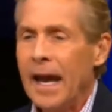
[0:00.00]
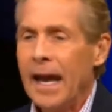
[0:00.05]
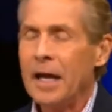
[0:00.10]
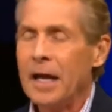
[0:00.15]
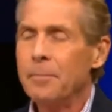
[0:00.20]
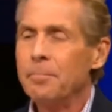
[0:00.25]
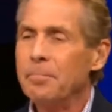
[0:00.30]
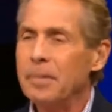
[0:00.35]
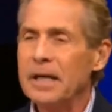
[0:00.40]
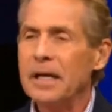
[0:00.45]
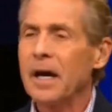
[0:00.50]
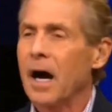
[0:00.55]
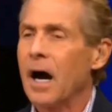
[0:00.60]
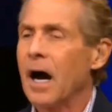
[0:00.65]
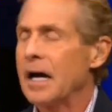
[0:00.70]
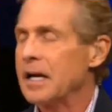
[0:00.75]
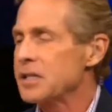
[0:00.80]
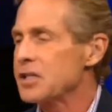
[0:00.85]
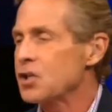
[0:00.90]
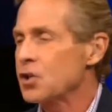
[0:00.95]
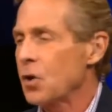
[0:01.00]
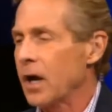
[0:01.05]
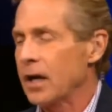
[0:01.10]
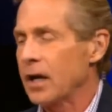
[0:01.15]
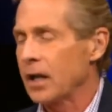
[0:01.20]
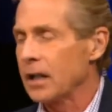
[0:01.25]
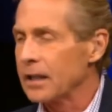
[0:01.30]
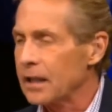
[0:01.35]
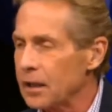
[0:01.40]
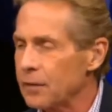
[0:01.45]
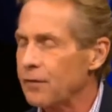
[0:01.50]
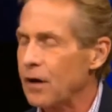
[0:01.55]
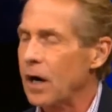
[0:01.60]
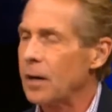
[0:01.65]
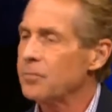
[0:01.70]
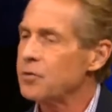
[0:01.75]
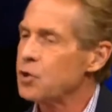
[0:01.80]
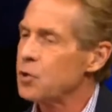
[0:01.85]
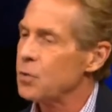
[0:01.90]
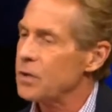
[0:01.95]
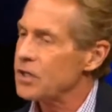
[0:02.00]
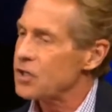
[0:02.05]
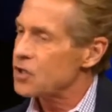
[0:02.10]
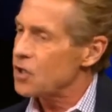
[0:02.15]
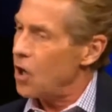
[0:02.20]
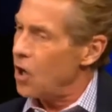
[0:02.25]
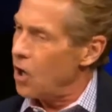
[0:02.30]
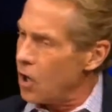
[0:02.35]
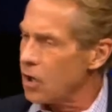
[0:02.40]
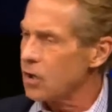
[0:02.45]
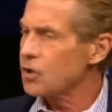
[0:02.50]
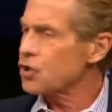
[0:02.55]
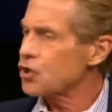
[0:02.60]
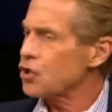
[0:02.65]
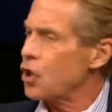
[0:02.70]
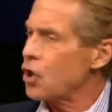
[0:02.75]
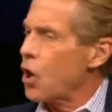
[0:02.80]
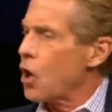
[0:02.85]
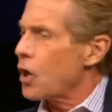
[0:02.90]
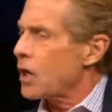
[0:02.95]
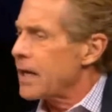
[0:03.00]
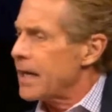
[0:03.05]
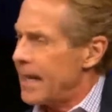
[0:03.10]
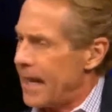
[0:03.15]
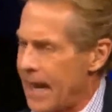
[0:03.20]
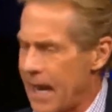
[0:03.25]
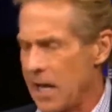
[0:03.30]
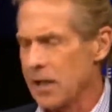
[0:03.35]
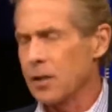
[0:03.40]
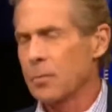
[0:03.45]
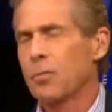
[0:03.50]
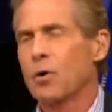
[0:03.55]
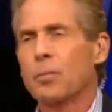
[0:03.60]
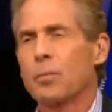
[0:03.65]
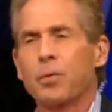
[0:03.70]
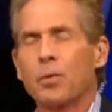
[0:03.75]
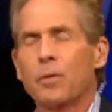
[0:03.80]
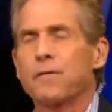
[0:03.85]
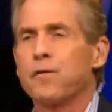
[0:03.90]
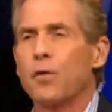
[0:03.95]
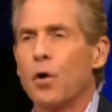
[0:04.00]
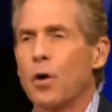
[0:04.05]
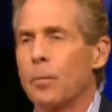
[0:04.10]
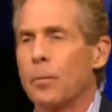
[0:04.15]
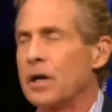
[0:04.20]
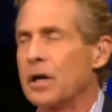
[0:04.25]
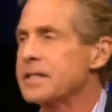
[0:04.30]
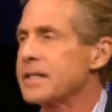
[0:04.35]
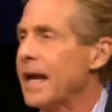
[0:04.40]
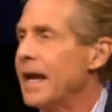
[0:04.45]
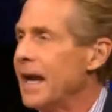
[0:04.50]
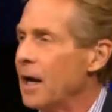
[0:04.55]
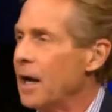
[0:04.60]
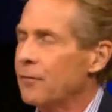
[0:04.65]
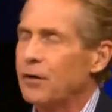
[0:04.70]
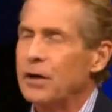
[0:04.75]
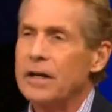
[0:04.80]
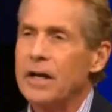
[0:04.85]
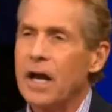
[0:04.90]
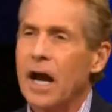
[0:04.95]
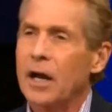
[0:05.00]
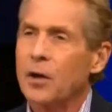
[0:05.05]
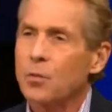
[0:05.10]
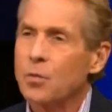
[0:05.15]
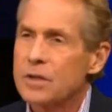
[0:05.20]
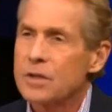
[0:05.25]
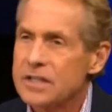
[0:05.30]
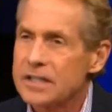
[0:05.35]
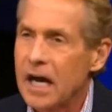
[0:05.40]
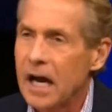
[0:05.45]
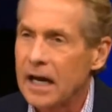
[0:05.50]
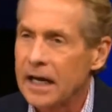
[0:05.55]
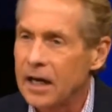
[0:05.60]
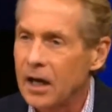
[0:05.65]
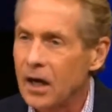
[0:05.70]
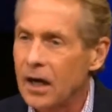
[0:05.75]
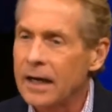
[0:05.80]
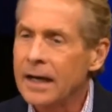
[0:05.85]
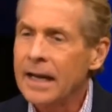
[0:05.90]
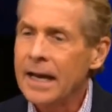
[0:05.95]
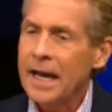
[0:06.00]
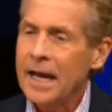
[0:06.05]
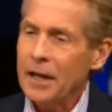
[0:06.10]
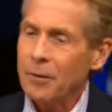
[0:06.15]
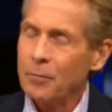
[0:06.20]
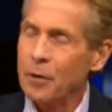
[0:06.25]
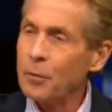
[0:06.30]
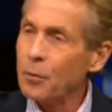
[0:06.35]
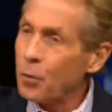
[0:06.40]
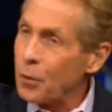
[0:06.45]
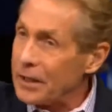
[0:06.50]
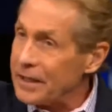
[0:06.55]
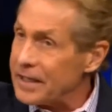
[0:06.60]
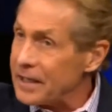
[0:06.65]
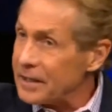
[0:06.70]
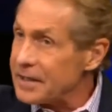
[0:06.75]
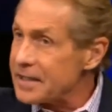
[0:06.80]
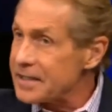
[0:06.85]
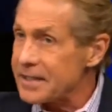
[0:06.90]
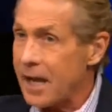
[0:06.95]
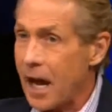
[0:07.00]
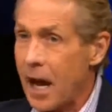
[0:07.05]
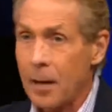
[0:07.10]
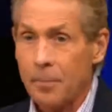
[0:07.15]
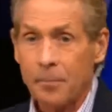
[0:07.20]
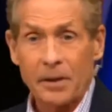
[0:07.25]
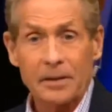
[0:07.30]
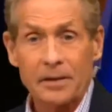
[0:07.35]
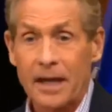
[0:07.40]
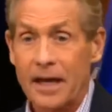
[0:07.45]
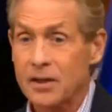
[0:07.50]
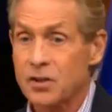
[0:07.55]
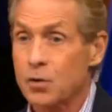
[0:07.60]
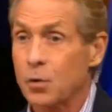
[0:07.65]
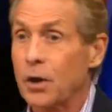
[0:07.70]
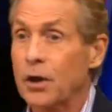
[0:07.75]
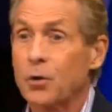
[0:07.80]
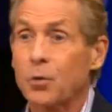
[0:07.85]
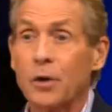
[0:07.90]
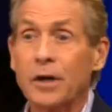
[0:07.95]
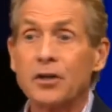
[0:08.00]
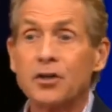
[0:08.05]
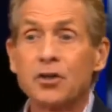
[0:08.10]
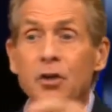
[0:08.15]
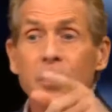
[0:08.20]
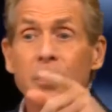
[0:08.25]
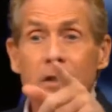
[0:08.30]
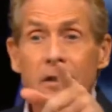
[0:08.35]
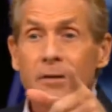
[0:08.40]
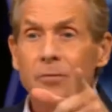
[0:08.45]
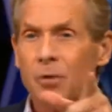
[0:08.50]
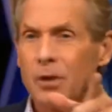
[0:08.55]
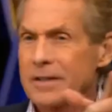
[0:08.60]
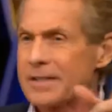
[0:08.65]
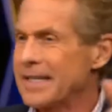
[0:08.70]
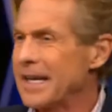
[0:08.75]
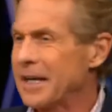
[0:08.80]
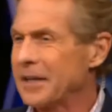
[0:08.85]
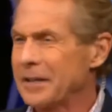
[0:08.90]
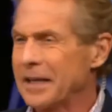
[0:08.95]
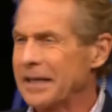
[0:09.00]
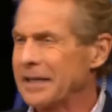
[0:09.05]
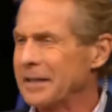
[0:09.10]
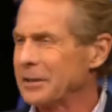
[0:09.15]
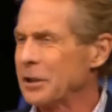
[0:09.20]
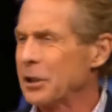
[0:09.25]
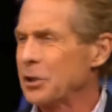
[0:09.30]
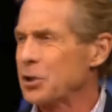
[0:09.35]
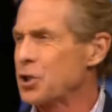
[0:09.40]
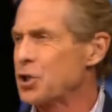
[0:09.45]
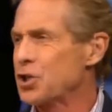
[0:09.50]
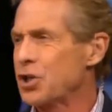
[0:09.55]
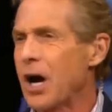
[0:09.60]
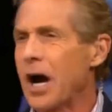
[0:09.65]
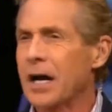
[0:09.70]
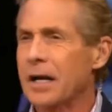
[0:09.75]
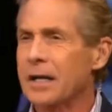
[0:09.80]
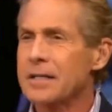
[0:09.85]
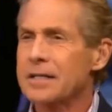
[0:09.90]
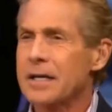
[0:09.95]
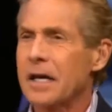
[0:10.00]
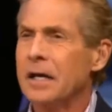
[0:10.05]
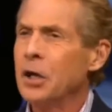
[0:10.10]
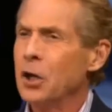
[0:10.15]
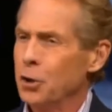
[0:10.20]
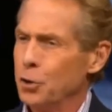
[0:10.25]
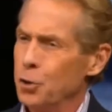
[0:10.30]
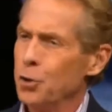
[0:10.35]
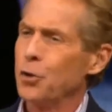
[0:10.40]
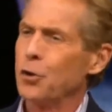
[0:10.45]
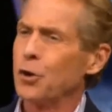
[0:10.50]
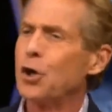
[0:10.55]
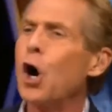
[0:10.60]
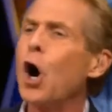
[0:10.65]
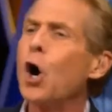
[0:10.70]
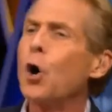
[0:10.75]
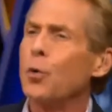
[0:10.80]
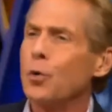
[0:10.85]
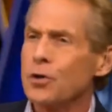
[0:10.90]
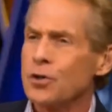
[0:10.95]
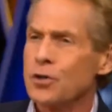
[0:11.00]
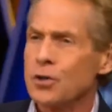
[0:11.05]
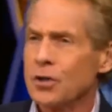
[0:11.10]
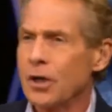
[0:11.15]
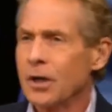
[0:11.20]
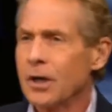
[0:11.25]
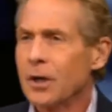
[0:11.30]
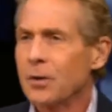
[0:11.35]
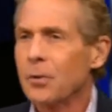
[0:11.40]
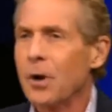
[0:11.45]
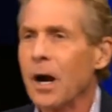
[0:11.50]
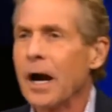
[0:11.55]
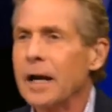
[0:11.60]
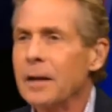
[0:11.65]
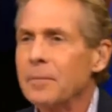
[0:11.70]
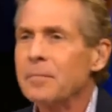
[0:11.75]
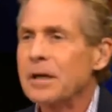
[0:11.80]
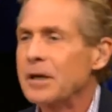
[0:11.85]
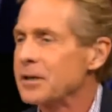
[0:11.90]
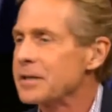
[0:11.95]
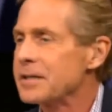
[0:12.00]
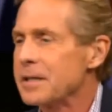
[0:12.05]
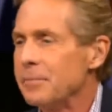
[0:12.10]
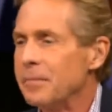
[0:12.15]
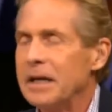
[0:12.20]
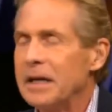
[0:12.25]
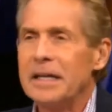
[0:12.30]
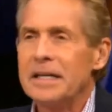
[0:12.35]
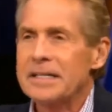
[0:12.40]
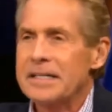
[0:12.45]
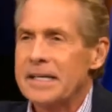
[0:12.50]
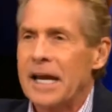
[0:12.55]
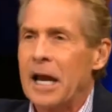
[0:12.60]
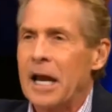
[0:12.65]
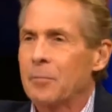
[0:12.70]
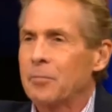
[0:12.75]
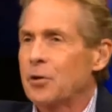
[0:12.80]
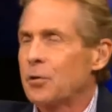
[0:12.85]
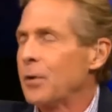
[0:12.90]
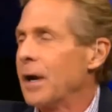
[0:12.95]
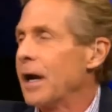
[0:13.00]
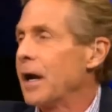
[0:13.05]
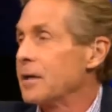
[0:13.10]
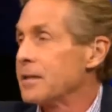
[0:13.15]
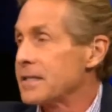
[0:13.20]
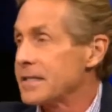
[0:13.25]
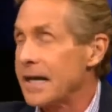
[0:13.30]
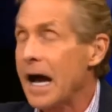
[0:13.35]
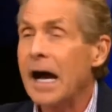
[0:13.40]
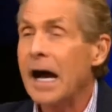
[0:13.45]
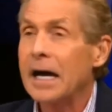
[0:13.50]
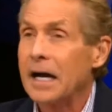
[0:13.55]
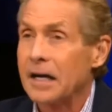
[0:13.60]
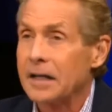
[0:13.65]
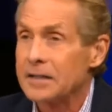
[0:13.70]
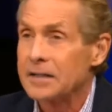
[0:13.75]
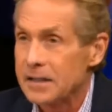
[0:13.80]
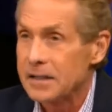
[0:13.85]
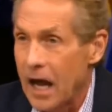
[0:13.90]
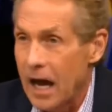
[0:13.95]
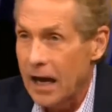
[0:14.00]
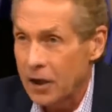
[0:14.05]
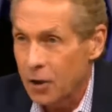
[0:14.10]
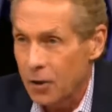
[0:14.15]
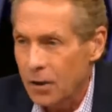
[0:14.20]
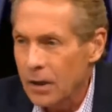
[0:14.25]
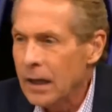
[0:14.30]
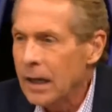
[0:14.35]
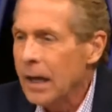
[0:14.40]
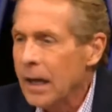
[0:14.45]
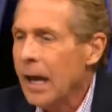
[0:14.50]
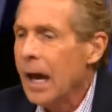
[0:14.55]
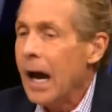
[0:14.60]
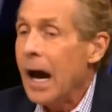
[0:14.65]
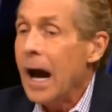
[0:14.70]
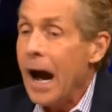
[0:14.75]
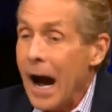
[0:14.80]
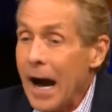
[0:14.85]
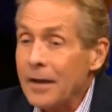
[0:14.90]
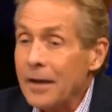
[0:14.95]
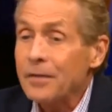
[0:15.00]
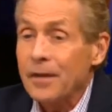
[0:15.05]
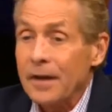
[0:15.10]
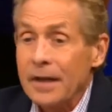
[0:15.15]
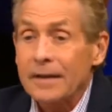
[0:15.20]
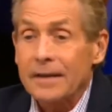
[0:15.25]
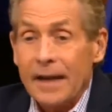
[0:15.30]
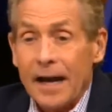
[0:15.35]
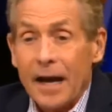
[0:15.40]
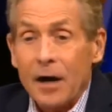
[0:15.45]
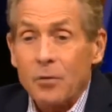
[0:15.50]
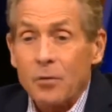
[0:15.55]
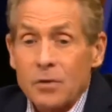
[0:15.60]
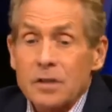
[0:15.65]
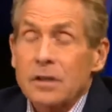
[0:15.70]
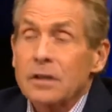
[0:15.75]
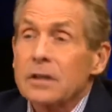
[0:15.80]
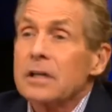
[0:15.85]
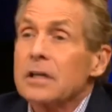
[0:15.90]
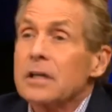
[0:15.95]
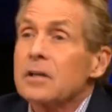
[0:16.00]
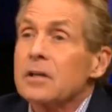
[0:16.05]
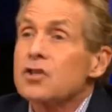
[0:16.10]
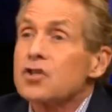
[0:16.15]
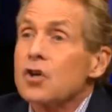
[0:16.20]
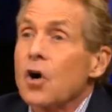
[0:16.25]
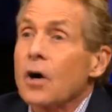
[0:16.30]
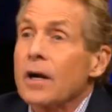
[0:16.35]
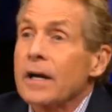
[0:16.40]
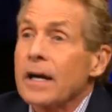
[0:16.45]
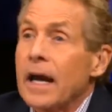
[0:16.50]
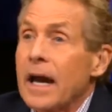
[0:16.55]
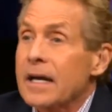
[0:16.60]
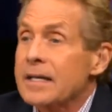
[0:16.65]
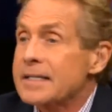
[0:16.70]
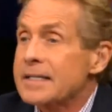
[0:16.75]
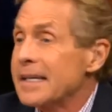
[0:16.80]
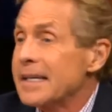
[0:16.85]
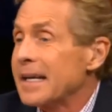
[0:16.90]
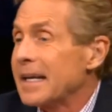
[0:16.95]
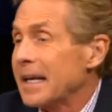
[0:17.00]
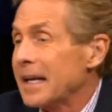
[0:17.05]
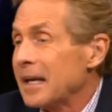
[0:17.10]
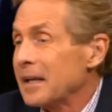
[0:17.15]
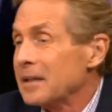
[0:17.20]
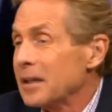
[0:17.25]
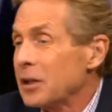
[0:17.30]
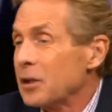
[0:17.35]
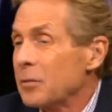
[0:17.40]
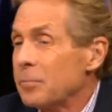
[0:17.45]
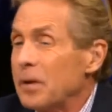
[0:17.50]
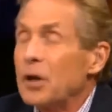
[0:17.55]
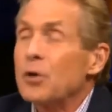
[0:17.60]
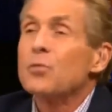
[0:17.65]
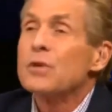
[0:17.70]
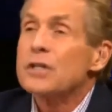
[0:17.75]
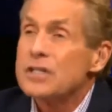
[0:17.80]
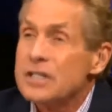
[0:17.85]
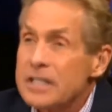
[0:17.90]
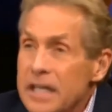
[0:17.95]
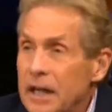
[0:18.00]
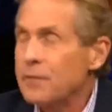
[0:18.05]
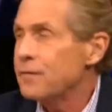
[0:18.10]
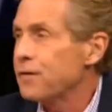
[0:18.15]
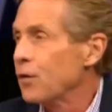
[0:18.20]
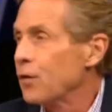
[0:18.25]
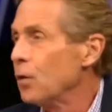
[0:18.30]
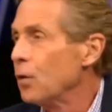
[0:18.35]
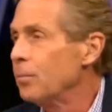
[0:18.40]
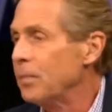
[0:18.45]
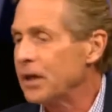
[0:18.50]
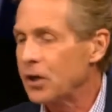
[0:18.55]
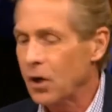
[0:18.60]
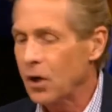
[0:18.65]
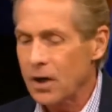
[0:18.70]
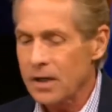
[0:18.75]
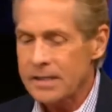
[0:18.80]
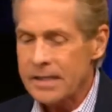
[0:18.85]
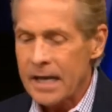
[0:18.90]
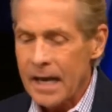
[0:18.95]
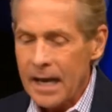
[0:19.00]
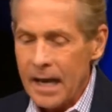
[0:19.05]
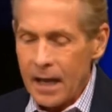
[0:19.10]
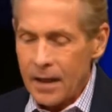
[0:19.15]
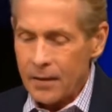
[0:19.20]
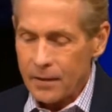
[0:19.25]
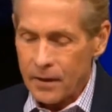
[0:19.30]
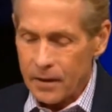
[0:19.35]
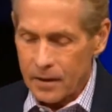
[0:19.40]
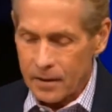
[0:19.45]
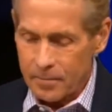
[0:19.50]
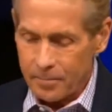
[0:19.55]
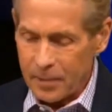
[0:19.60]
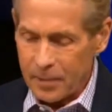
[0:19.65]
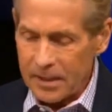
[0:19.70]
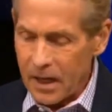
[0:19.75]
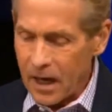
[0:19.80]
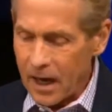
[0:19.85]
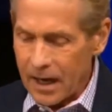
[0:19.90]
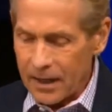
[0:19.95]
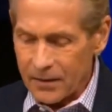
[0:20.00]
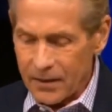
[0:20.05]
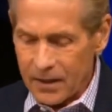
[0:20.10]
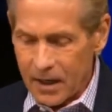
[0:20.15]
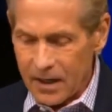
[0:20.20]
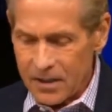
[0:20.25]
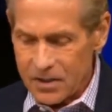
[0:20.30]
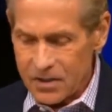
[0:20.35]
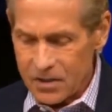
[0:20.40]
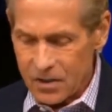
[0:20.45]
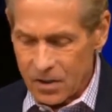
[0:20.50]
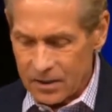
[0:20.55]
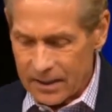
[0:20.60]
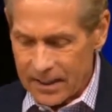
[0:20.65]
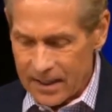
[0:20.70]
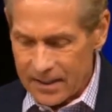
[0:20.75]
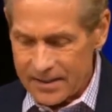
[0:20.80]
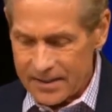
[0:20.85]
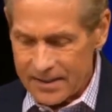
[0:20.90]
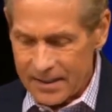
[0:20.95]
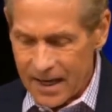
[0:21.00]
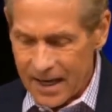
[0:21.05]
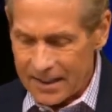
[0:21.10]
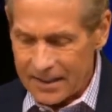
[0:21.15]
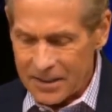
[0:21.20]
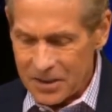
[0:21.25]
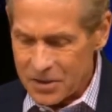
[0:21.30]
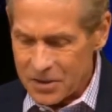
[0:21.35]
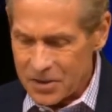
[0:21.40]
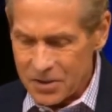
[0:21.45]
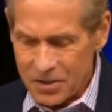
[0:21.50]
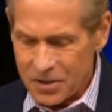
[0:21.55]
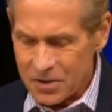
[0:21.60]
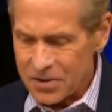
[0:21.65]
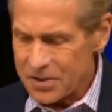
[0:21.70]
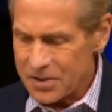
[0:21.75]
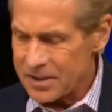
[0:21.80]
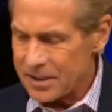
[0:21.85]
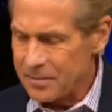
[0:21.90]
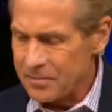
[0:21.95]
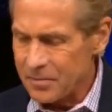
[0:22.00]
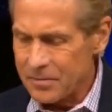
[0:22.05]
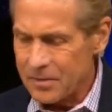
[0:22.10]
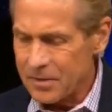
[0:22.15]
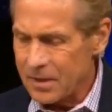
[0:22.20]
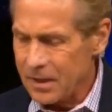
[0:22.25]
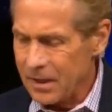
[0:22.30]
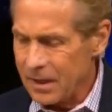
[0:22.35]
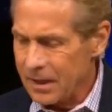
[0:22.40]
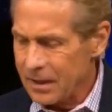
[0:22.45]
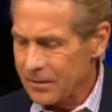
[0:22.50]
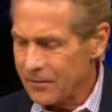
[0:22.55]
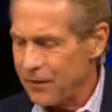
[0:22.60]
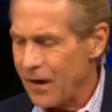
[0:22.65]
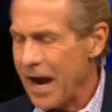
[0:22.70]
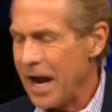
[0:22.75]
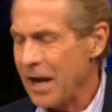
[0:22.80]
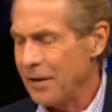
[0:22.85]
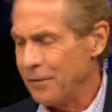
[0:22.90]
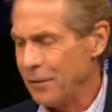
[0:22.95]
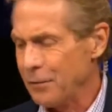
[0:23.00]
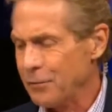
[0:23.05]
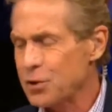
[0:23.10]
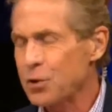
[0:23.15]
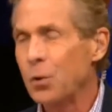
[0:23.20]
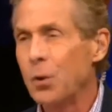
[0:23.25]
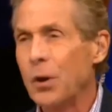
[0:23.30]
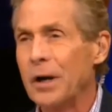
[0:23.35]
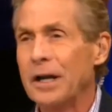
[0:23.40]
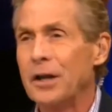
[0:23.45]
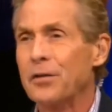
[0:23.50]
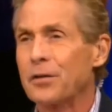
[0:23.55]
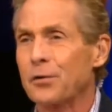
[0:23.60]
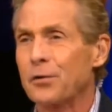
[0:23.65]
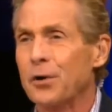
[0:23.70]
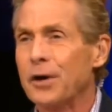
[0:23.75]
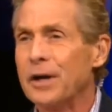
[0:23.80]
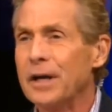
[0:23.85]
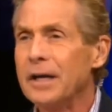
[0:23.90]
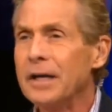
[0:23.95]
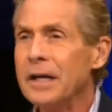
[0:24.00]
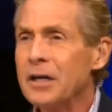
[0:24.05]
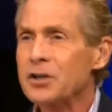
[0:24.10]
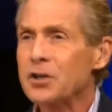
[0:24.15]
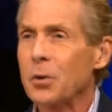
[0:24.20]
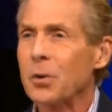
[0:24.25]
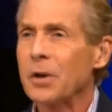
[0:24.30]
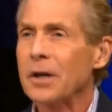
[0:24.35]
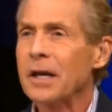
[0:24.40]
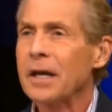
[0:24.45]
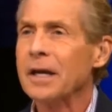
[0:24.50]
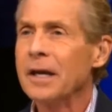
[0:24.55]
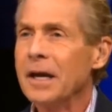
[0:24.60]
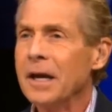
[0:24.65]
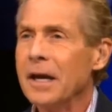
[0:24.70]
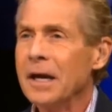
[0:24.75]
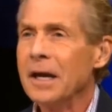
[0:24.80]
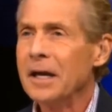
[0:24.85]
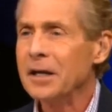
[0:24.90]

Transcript: And B.I. is trying to live up to his all star caliber performance every night with Zion. Remember, we did this topic last week where he took a, what sounded like a little shot at Zion. You're the GOAT right? Because the media's camped yeah. around Zion's mm-hmm. locker. Yeah. I think that was a little sarcastic and a little bit resentful because the BI that I saw last night, did you, did you Five of 23. Five of 23? One so from he, nine.